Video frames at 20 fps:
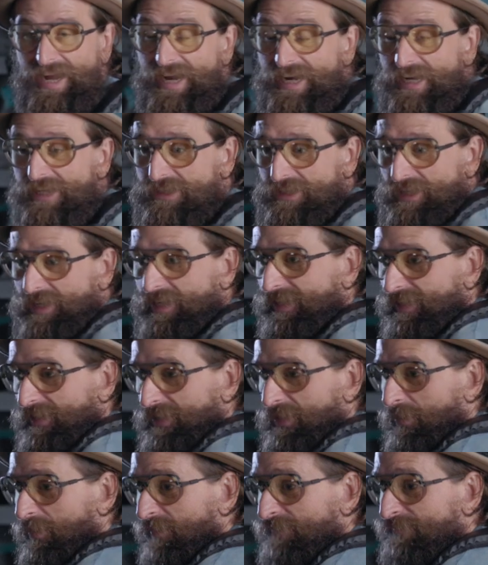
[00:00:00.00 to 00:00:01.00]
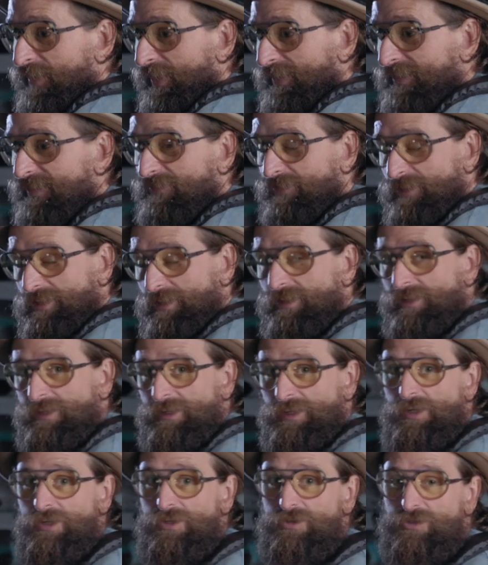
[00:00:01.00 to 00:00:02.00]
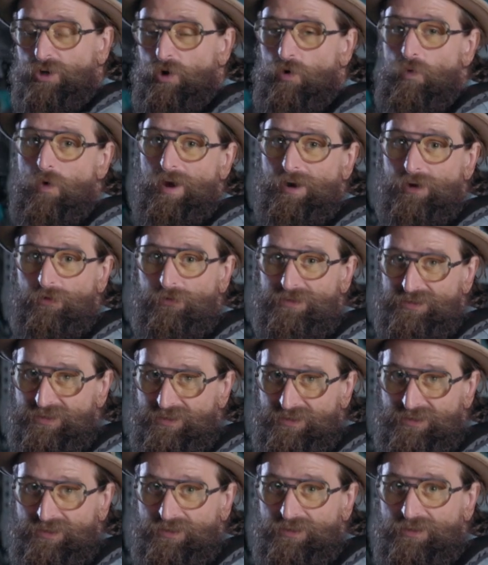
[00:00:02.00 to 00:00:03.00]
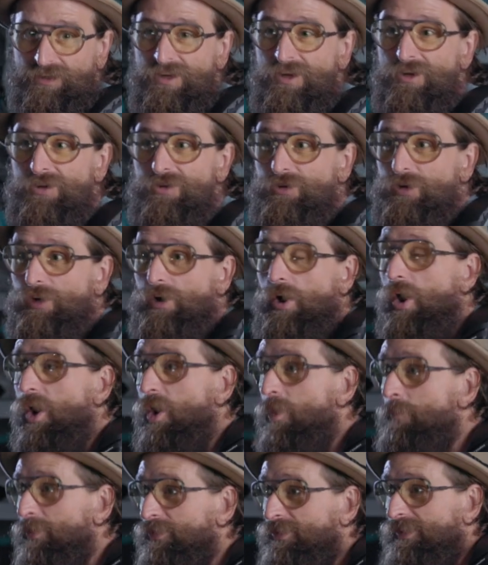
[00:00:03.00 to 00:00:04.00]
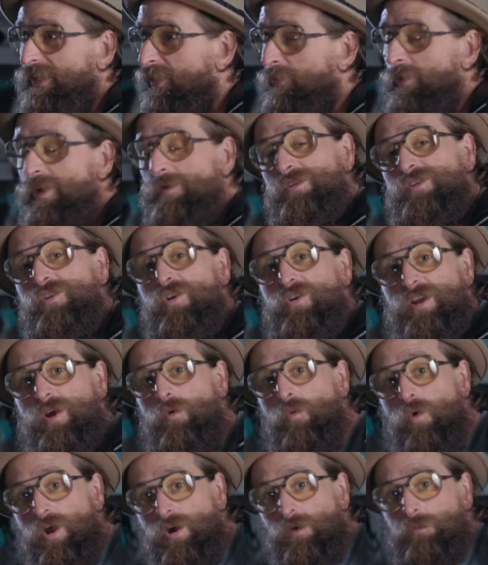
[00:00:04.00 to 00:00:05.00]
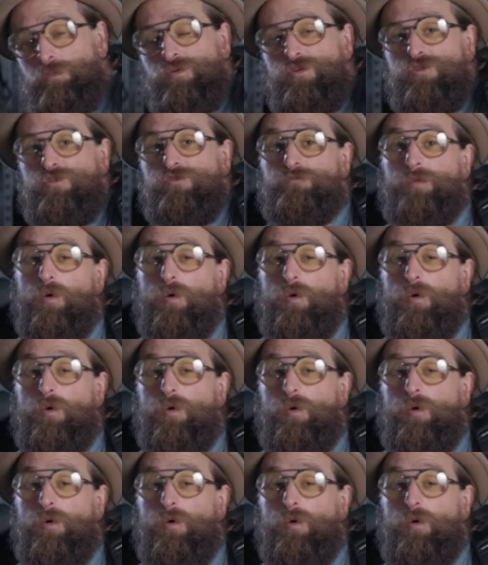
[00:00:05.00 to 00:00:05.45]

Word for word: And it's like, you know, effectively so water resistant, you could almost get away with calling it waterproof.